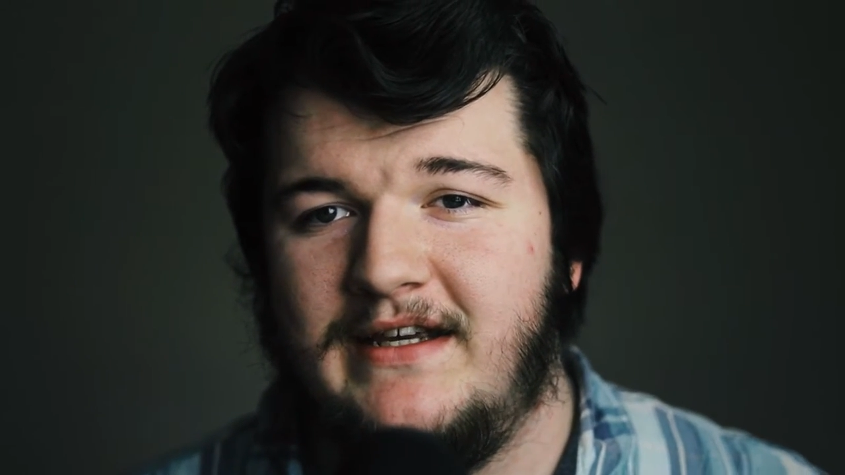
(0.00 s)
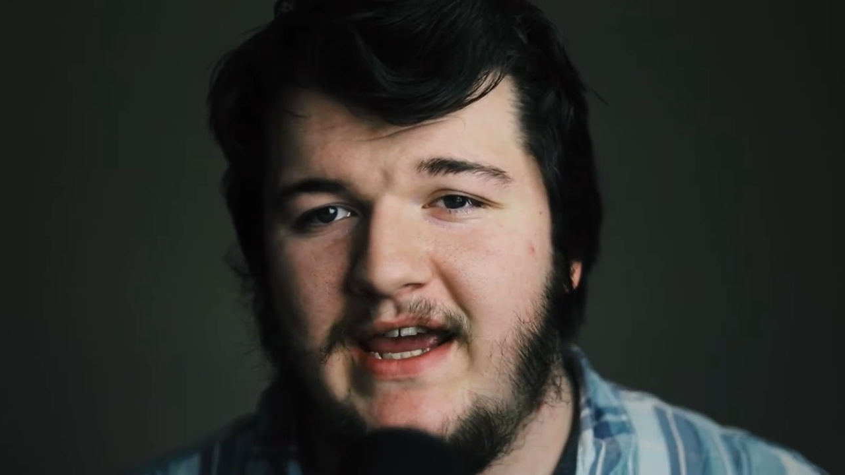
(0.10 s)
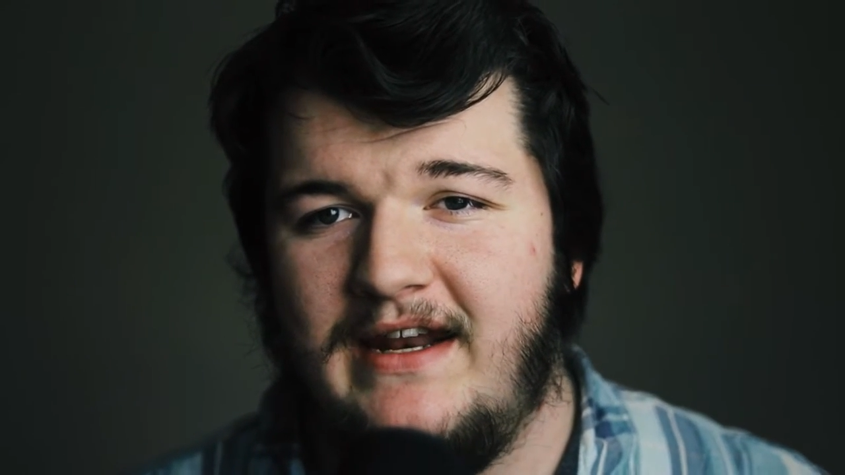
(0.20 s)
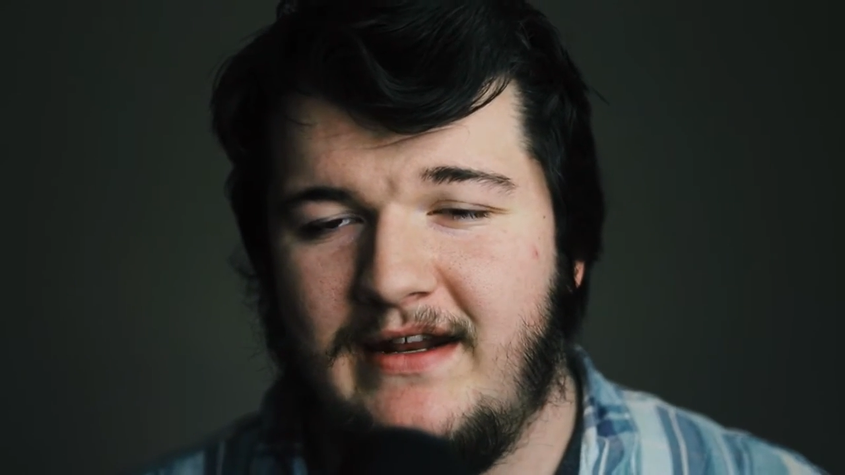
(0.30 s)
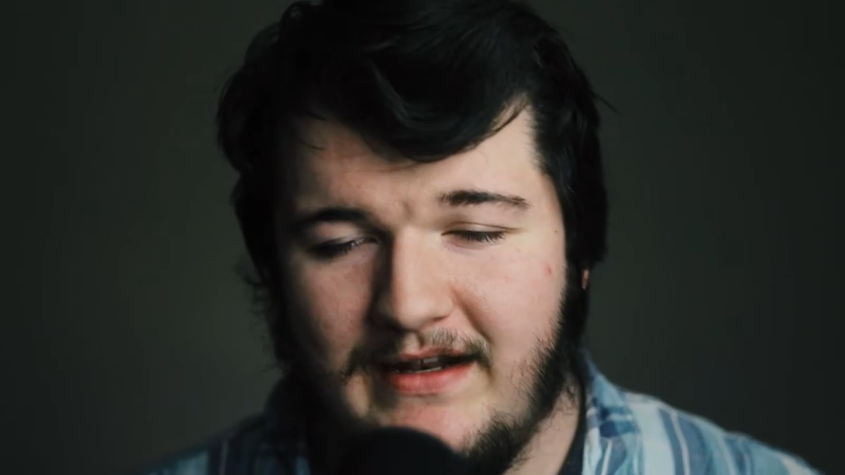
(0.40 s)

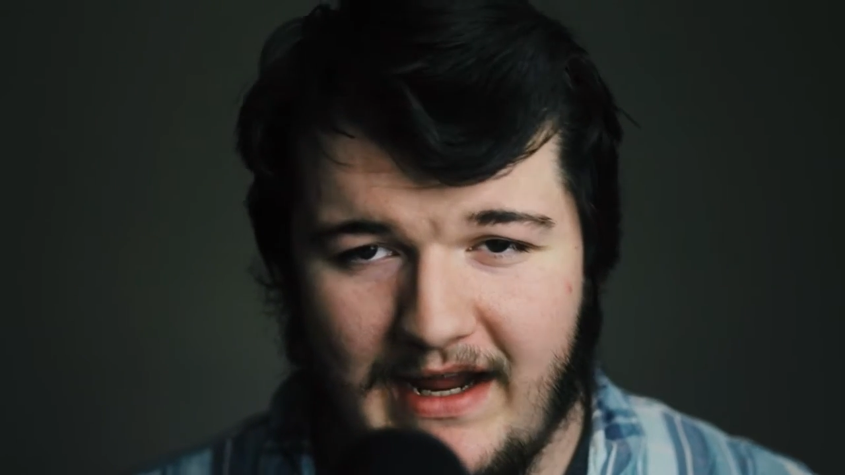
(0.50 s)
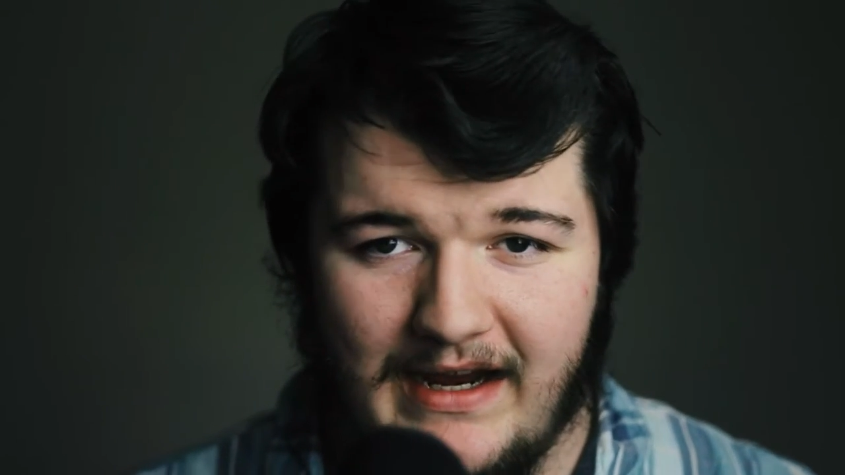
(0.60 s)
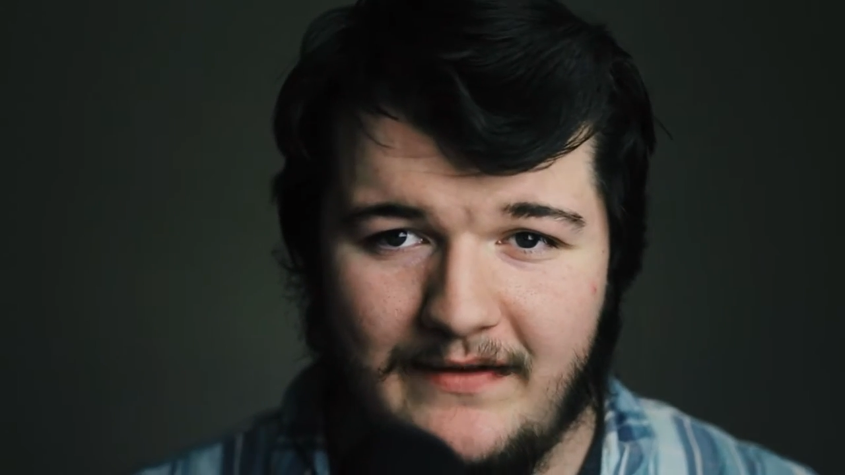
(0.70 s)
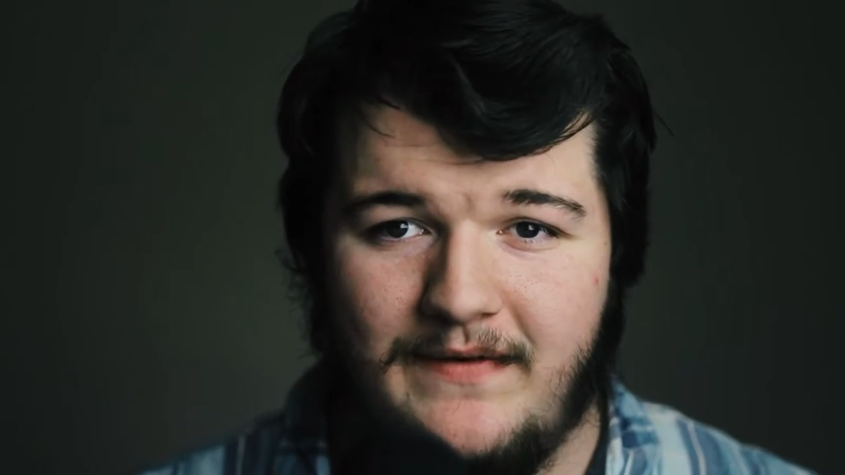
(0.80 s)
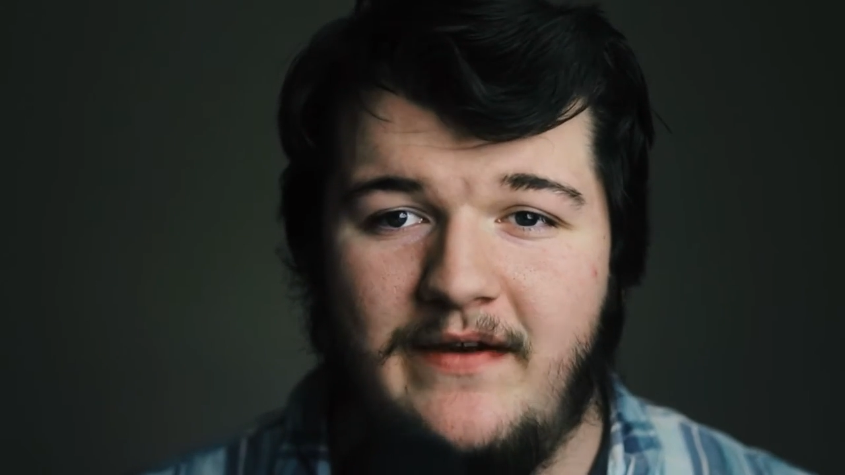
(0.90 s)
Canon
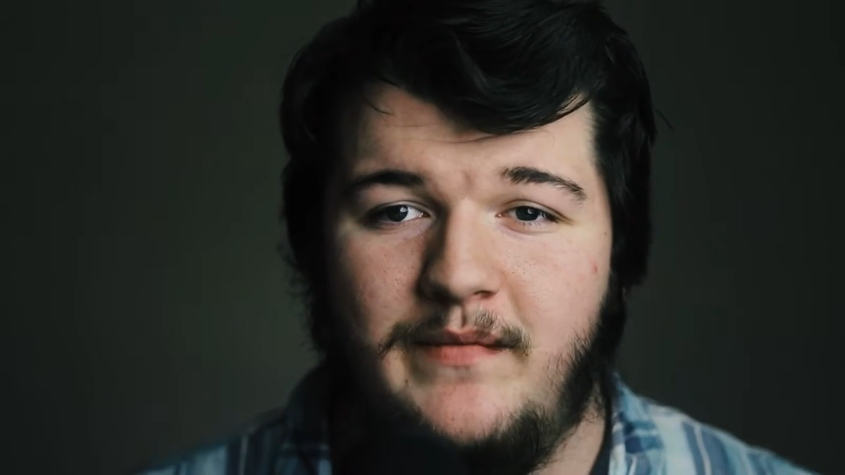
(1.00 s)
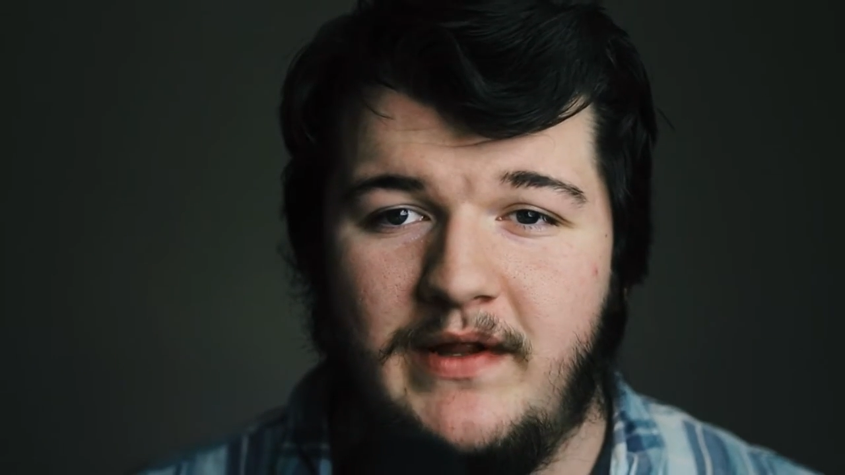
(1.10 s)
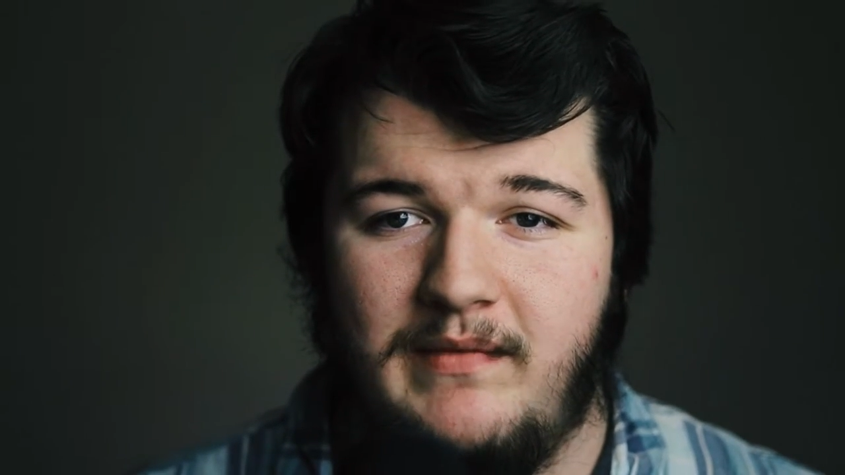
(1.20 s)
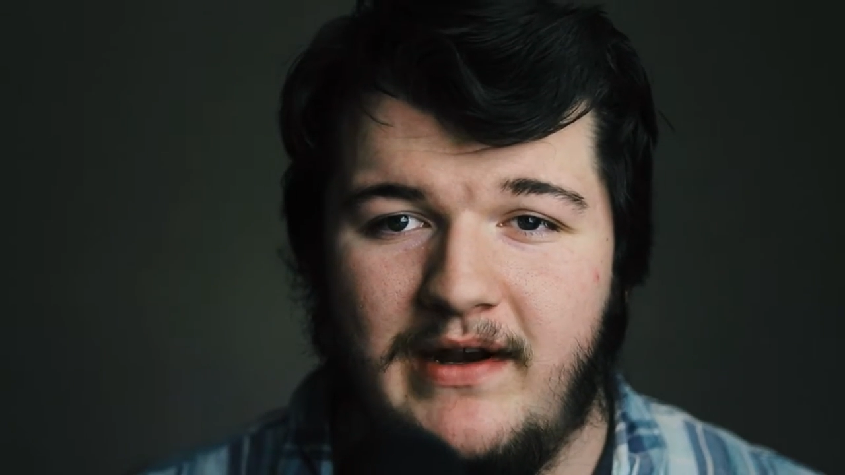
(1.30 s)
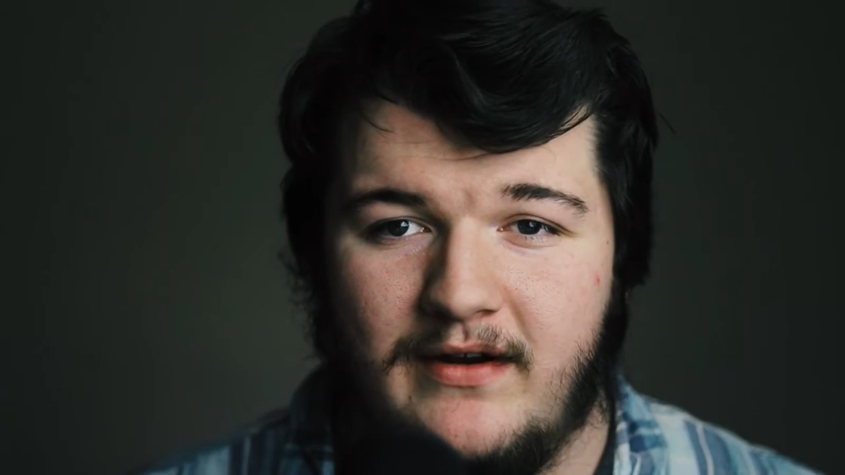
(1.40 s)

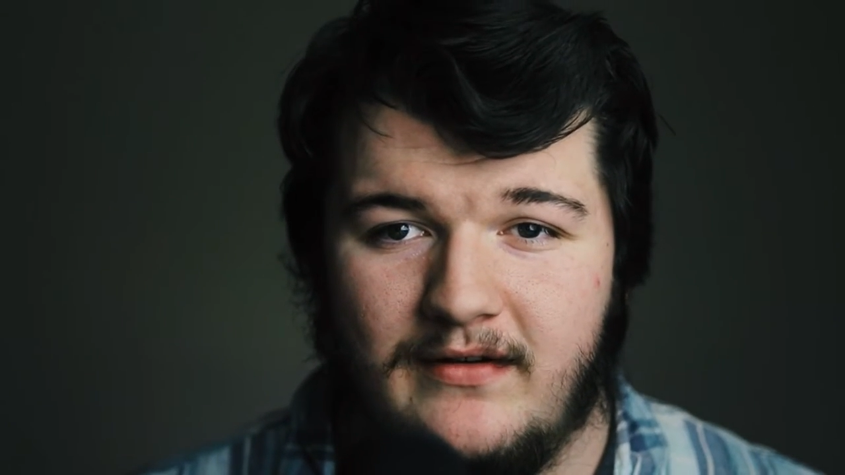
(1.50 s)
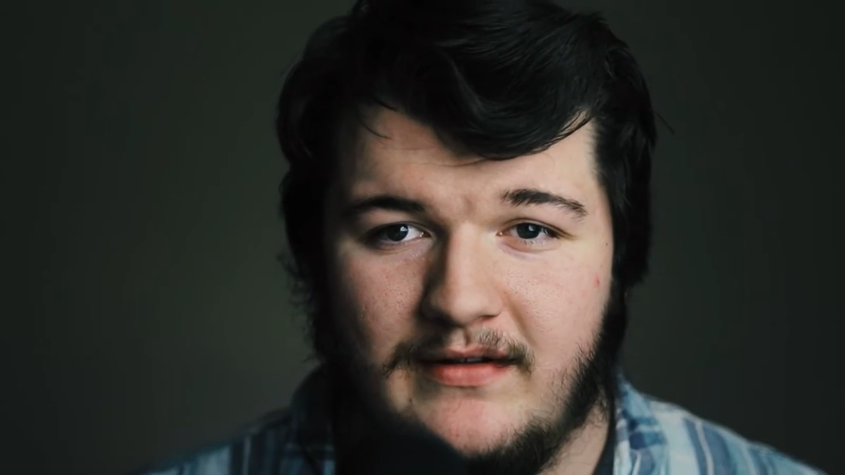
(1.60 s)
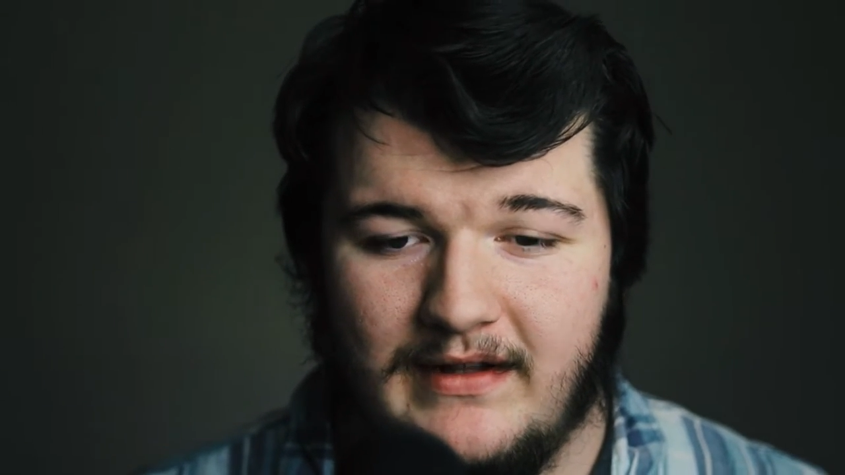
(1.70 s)
85mm.